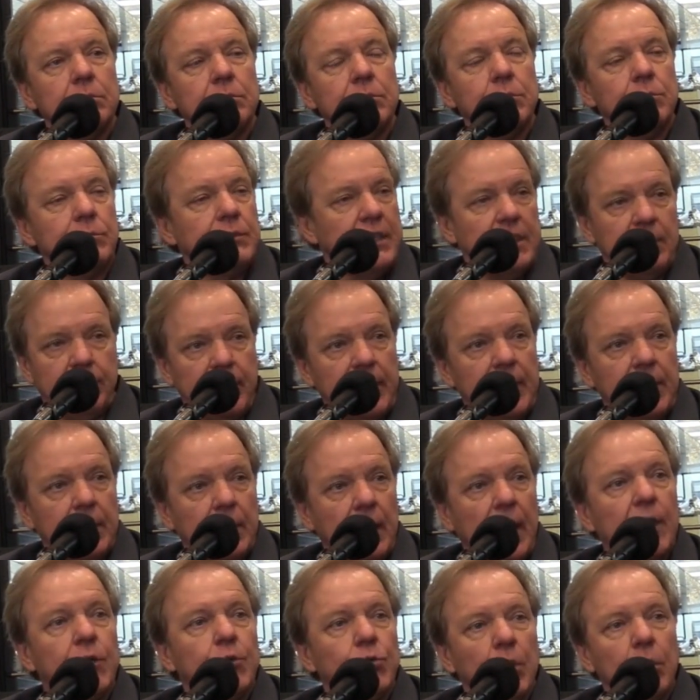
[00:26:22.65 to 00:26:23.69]
do TV.
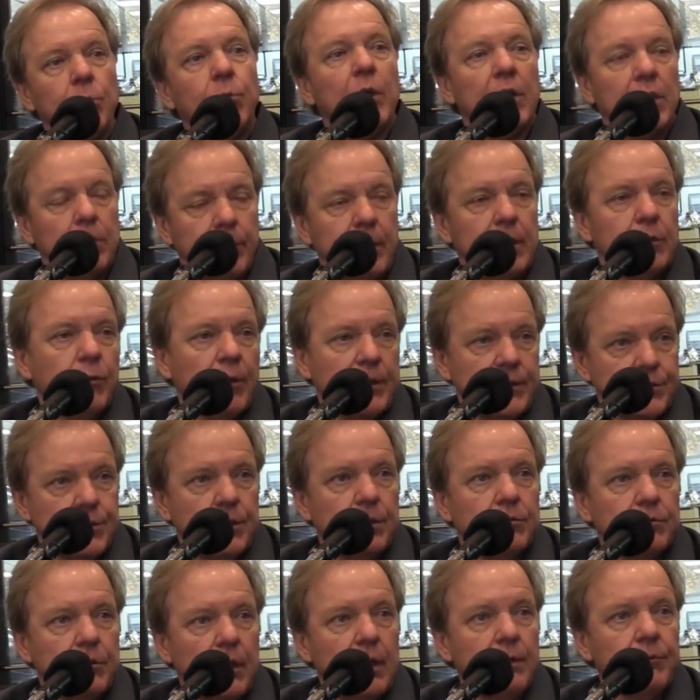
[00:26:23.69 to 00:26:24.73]
I grew up wanting to be a race
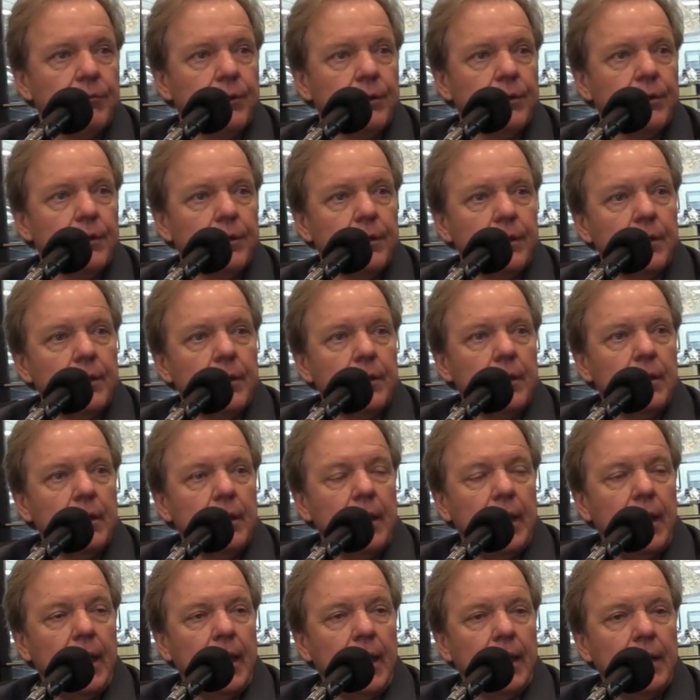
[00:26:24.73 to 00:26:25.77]
car driver.
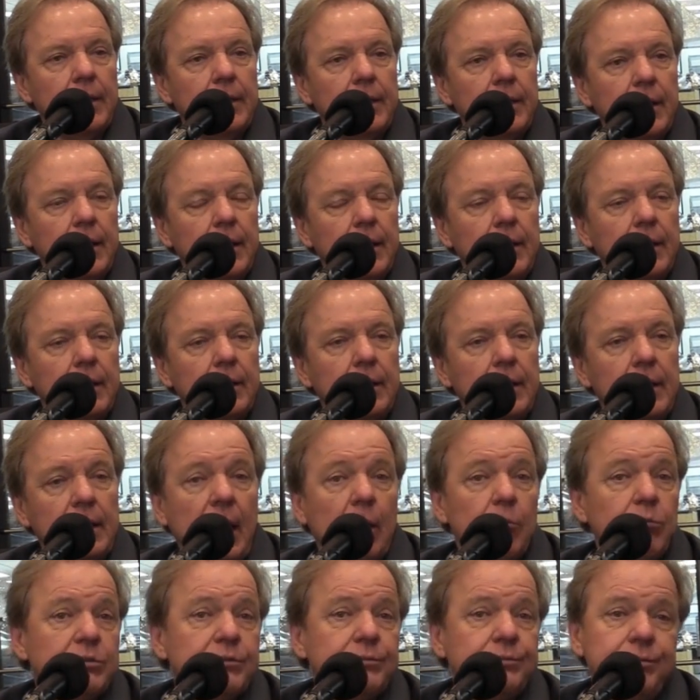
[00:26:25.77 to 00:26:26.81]
And
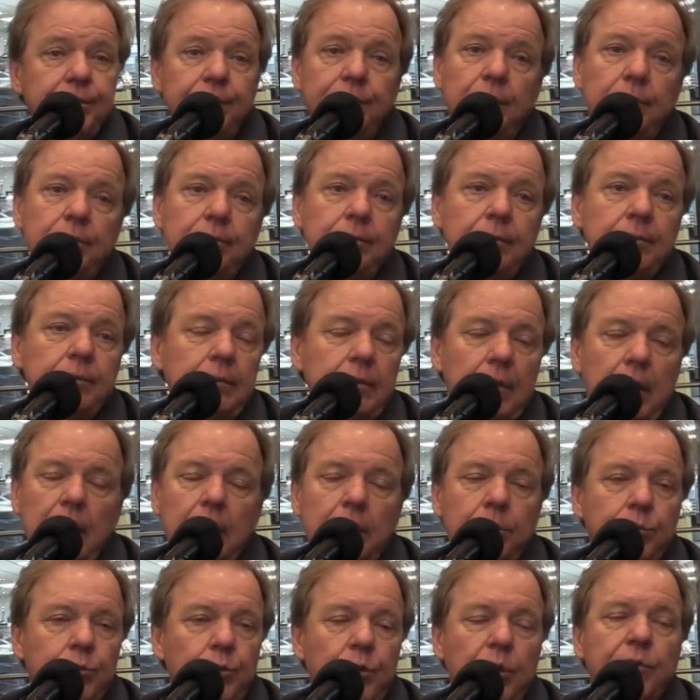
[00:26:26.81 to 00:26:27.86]
I was, you know,
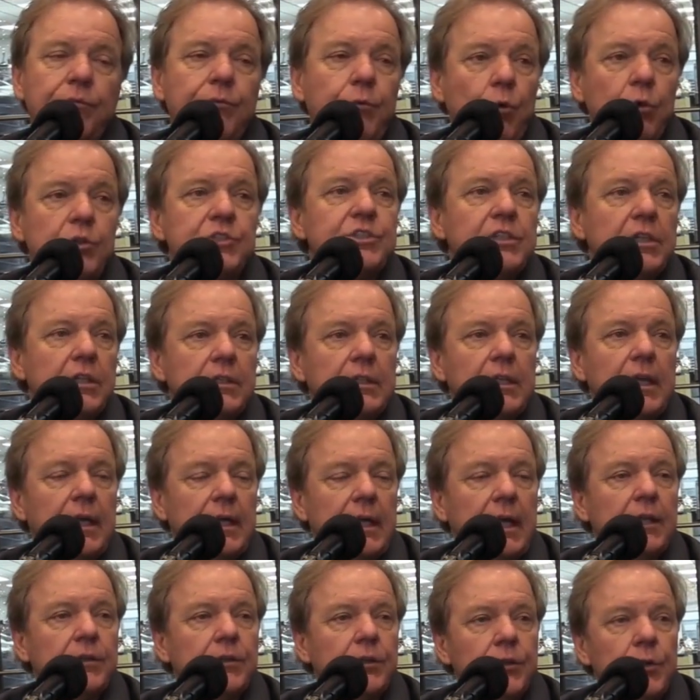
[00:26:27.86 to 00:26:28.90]
pretty fortunate that I
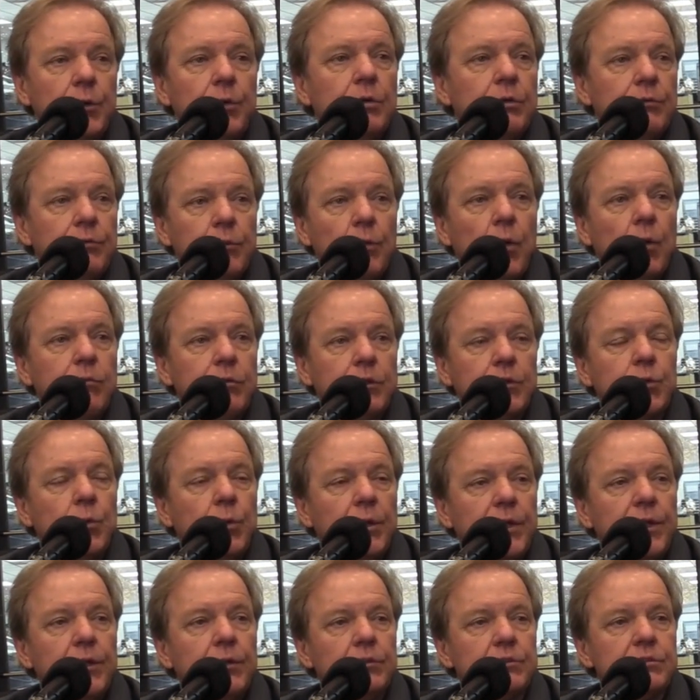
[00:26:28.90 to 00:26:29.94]
got to do it for over
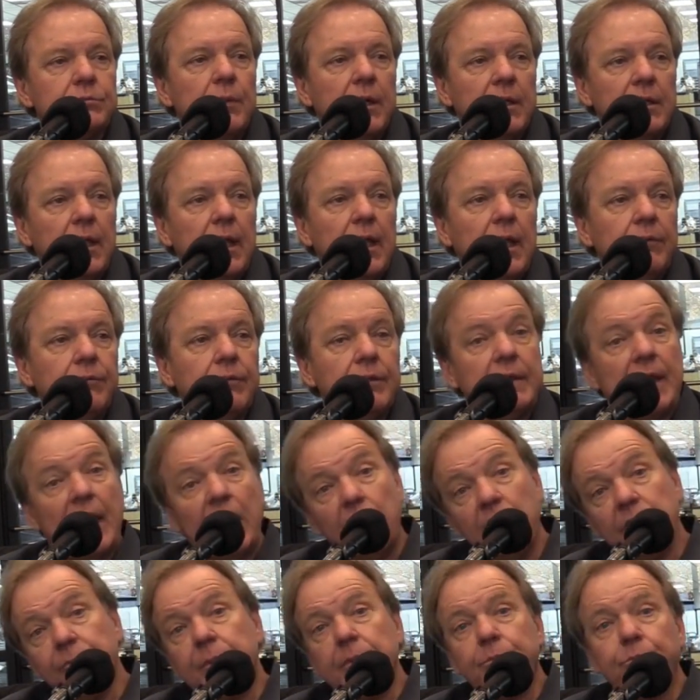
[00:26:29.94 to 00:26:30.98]
20 years of my life. And
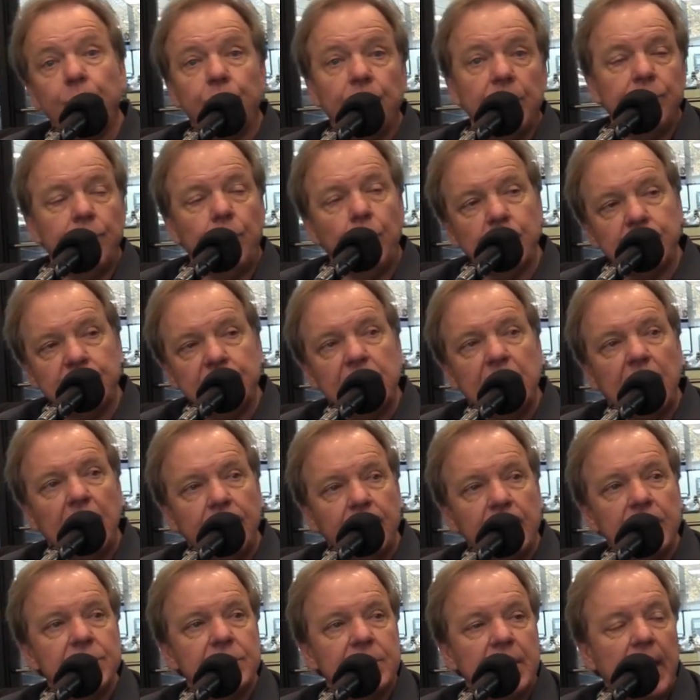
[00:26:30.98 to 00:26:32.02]
now I've been pretty fortunate
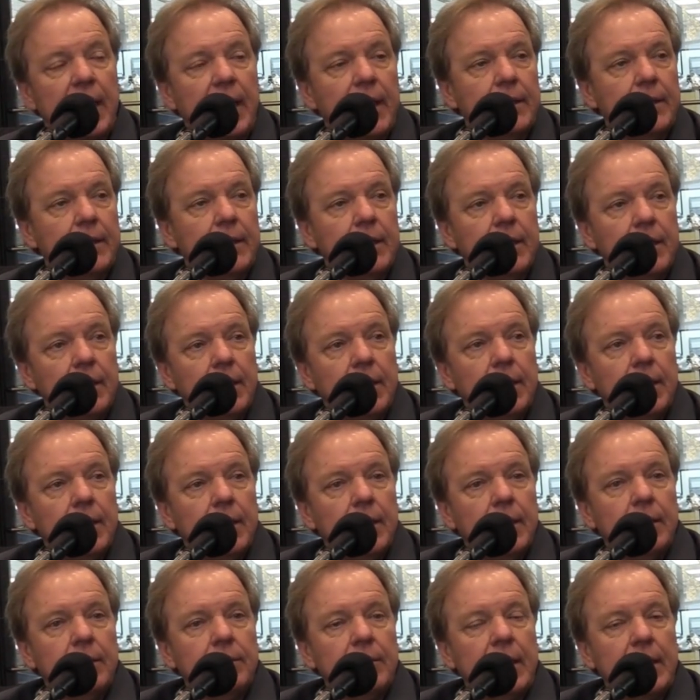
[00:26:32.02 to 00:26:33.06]
on this side
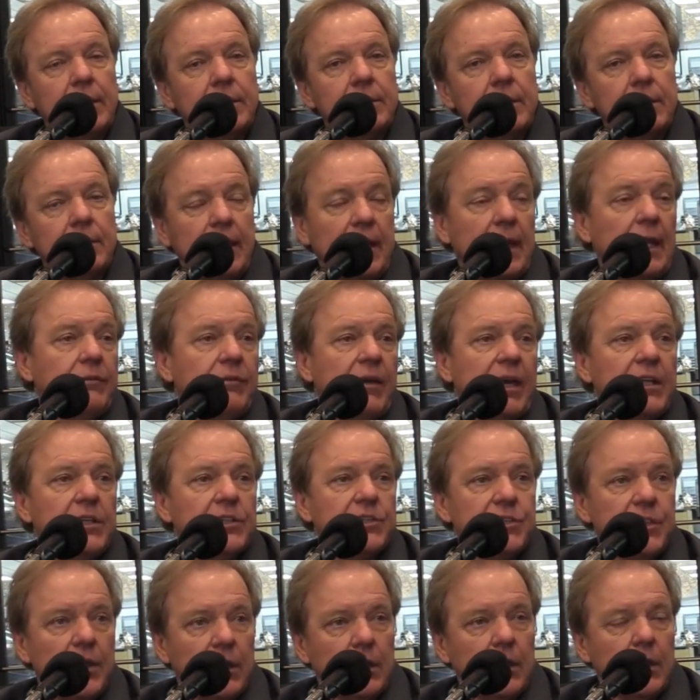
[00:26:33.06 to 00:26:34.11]
that I've had a
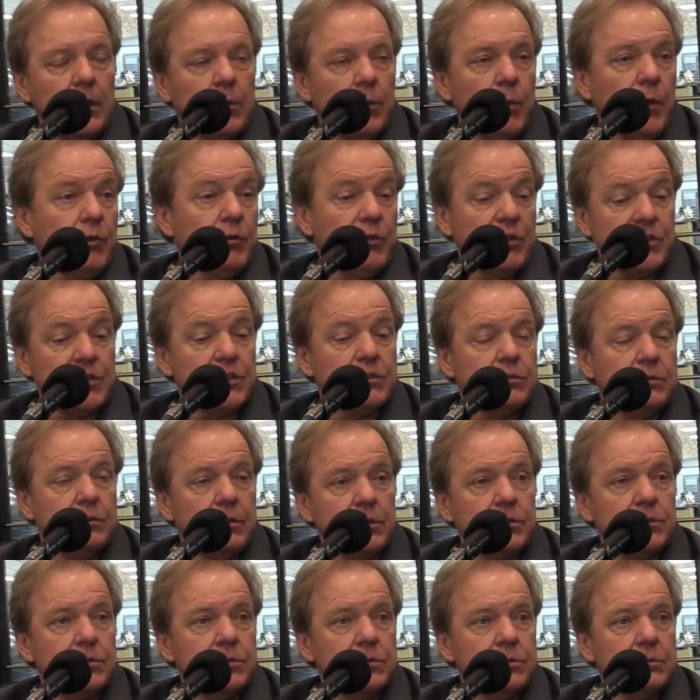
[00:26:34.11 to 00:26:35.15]
second career.
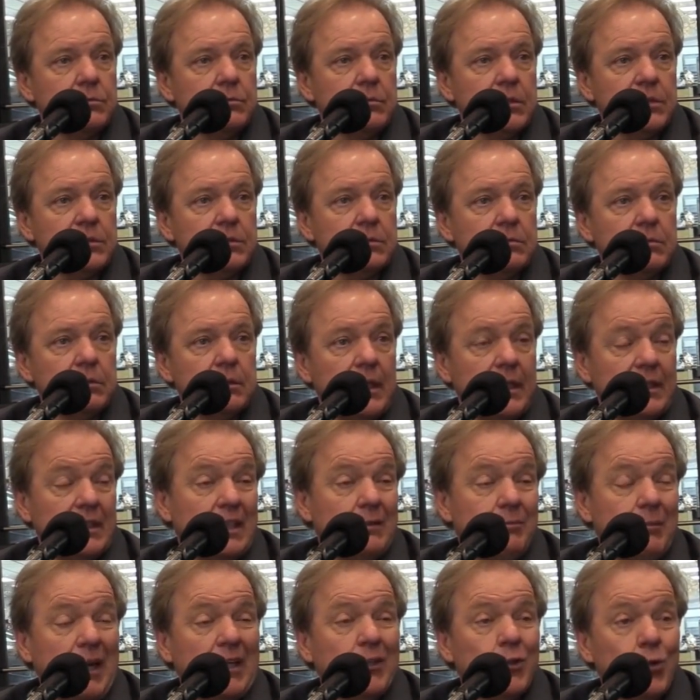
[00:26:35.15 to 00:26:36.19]
This
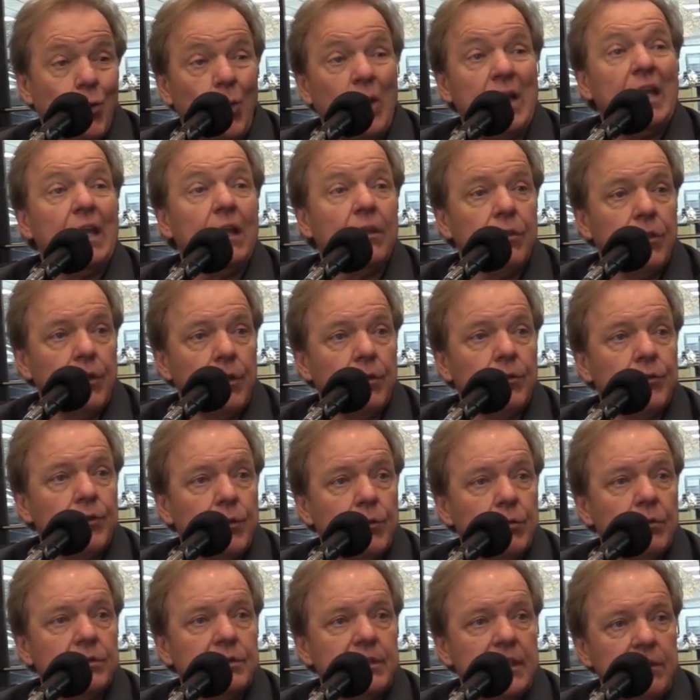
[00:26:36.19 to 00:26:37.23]
ended my 20th year
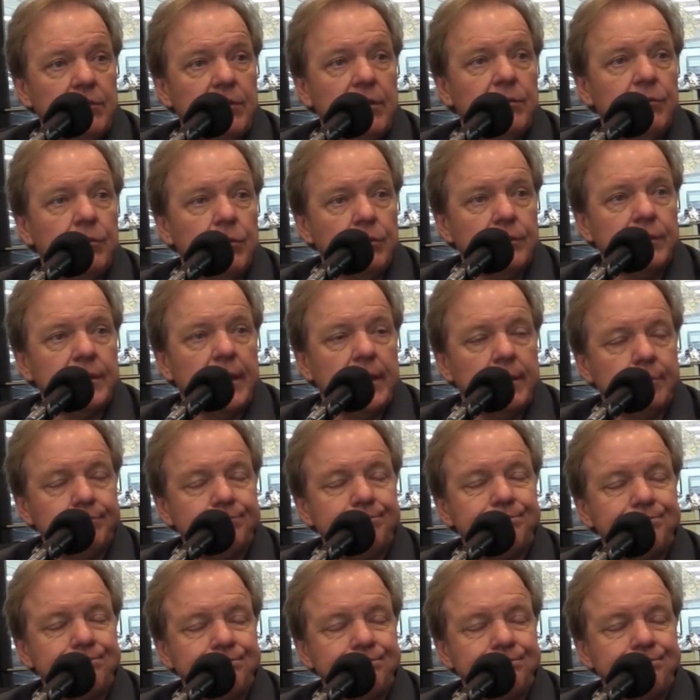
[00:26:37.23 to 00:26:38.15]
doing TV full time.